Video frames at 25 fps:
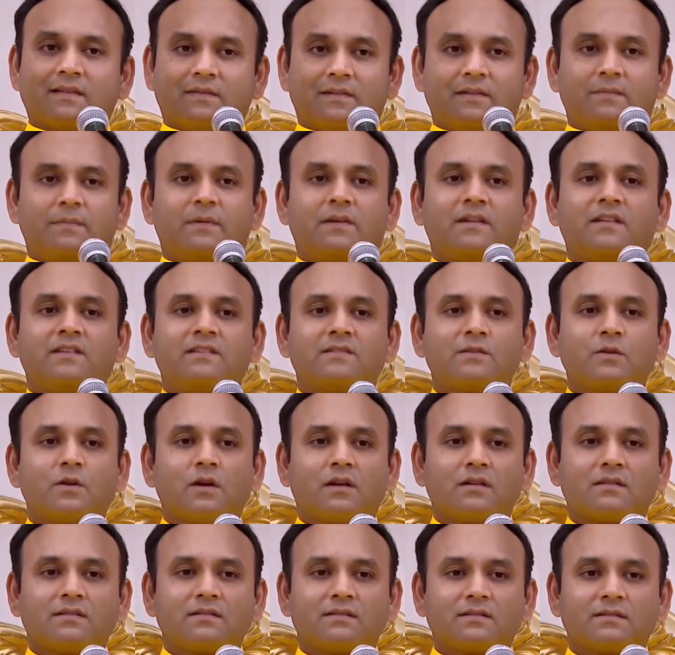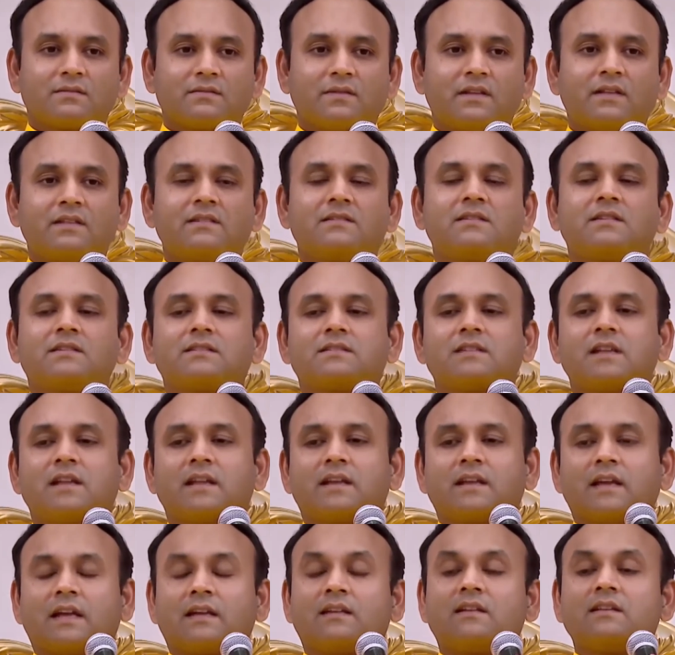Everybody is God. Where is the
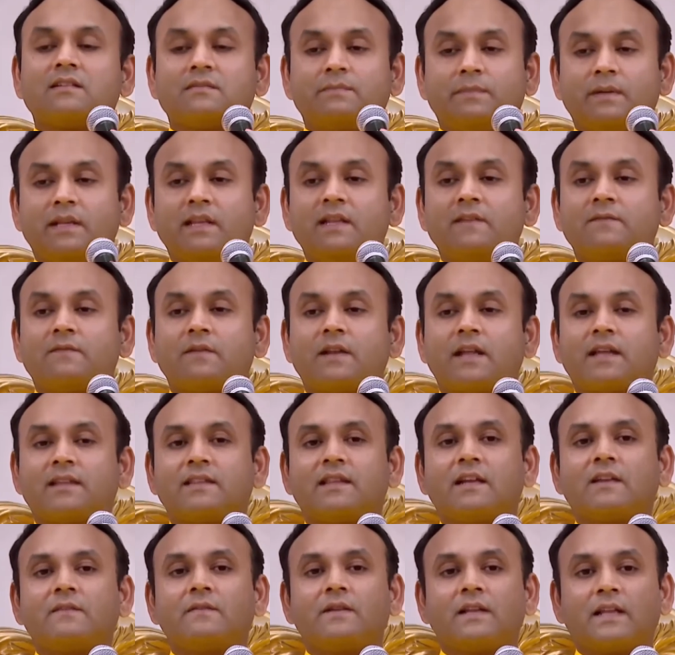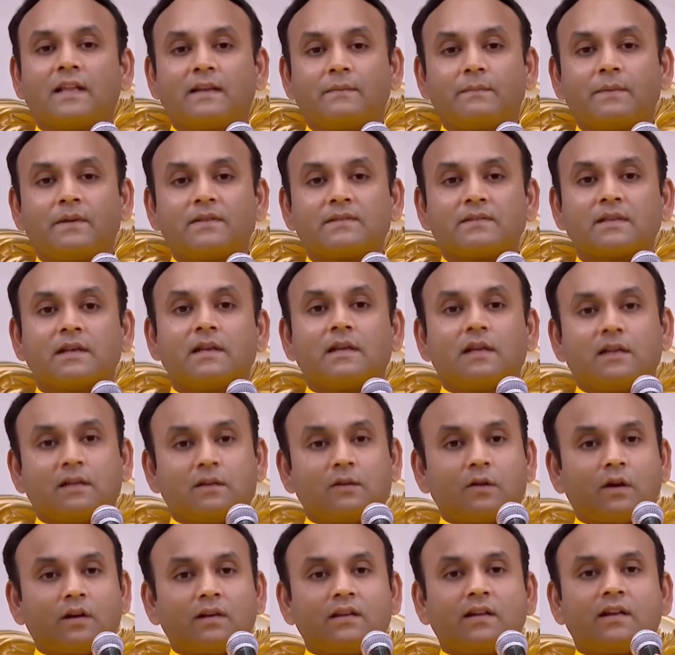snake? At least belief like that will help us
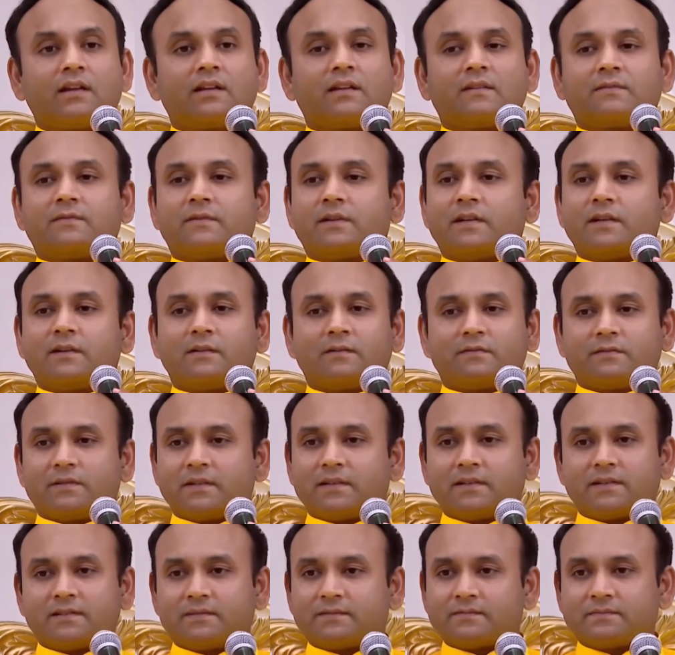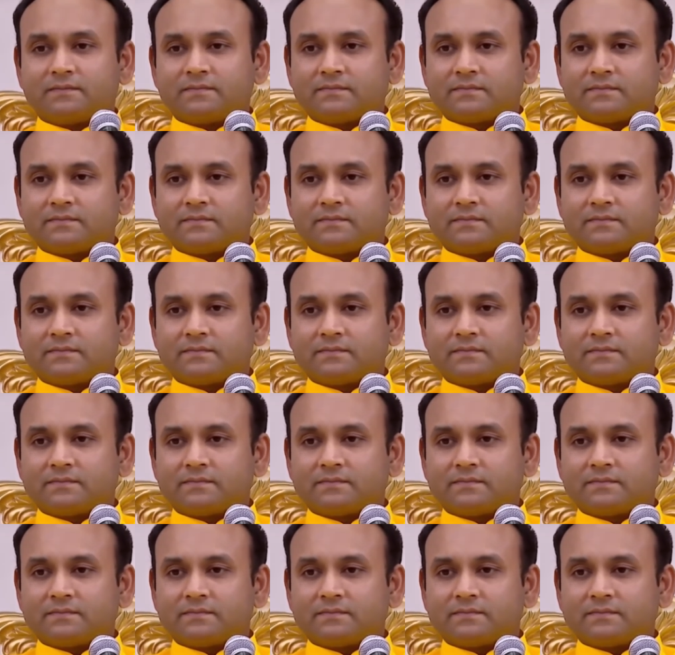not get afraid of it.